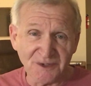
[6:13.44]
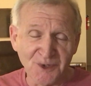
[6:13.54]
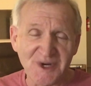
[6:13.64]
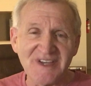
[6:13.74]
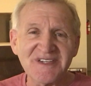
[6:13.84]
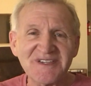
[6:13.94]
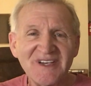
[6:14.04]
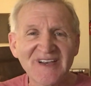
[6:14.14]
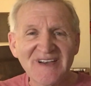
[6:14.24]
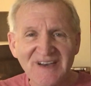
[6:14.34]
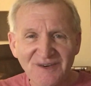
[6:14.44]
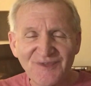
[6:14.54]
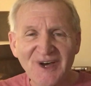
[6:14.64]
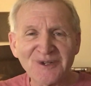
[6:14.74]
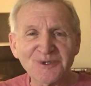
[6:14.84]
audience, uh,
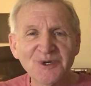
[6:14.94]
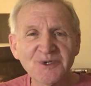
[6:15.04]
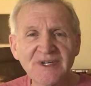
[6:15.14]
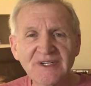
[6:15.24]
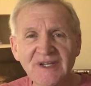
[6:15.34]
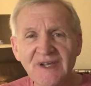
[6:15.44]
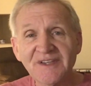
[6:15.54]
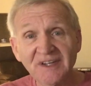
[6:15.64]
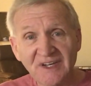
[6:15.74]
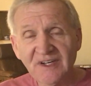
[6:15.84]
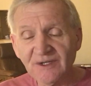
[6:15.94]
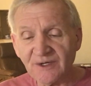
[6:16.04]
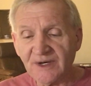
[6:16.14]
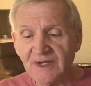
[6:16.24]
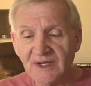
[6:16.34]
Father Logan, the
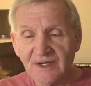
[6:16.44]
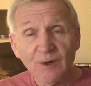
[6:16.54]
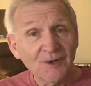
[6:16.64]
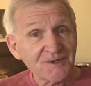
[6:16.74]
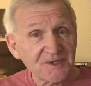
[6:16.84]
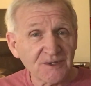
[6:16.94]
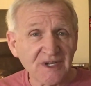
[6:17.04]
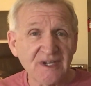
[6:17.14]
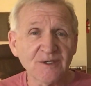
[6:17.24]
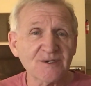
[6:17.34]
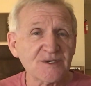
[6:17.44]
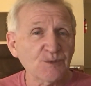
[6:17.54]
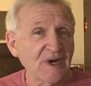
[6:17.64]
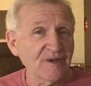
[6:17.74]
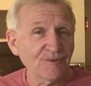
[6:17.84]
killer, also the killer's
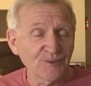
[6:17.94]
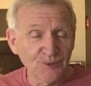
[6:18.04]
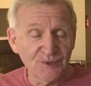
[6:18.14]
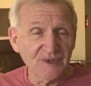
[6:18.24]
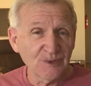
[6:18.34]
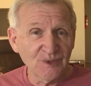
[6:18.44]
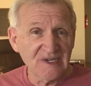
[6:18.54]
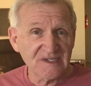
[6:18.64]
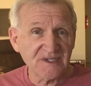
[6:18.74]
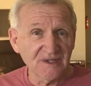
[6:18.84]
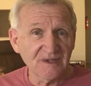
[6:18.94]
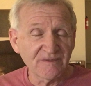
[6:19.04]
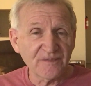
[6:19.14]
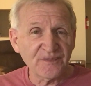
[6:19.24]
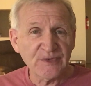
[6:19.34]
wife, who, who, has, a,
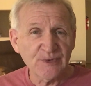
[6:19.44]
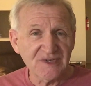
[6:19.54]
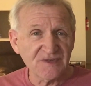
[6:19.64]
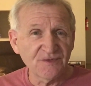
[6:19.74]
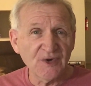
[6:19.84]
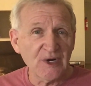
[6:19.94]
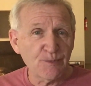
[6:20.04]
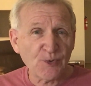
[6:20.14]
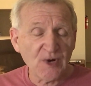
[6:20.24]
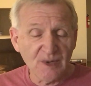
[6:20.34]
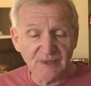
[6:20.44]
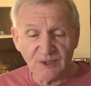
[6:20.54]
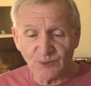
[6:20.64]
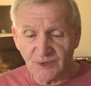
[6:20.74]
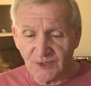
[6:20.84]
who has a very prominent
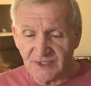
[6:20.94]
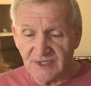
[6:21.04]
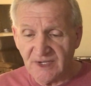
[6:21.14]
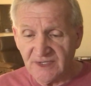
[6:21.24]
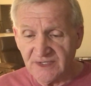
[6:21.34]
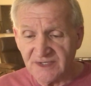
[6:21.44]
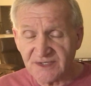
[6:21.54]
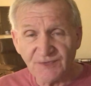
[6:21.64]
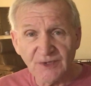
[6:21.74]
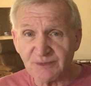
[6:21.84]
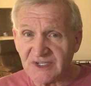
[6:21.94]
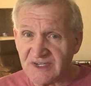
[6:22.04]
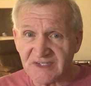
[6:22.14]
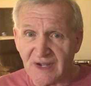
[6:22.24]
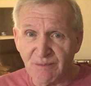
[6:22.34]
role in, in this film. She
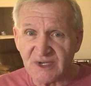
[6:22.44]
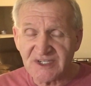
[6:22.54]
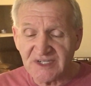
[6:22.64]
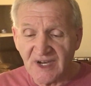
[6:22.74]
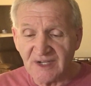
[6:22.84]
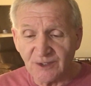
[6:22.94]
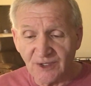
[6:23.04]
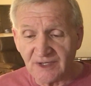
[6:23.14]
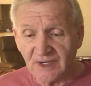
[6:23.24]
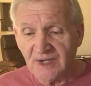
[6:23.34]
doesn't have much dialogue,